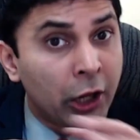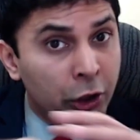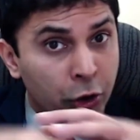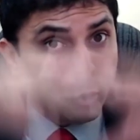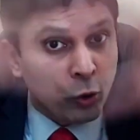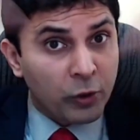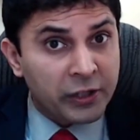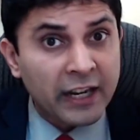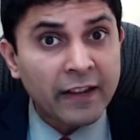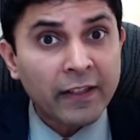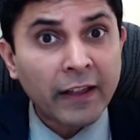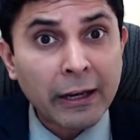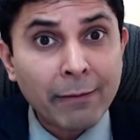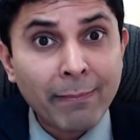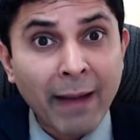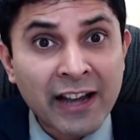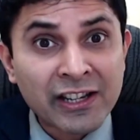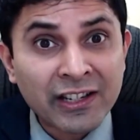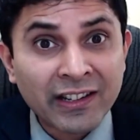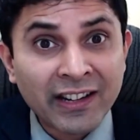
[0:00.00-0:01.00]
using the
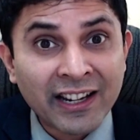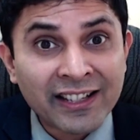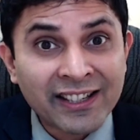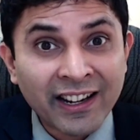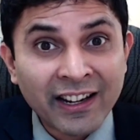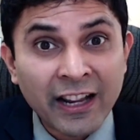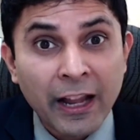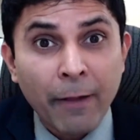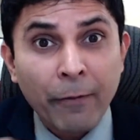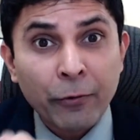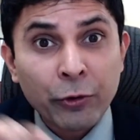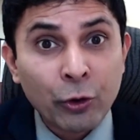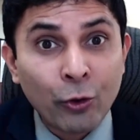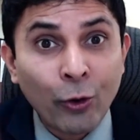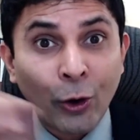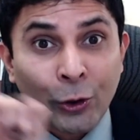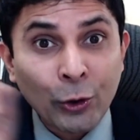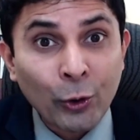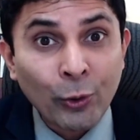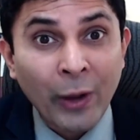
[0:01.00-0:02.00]
imagination. You got to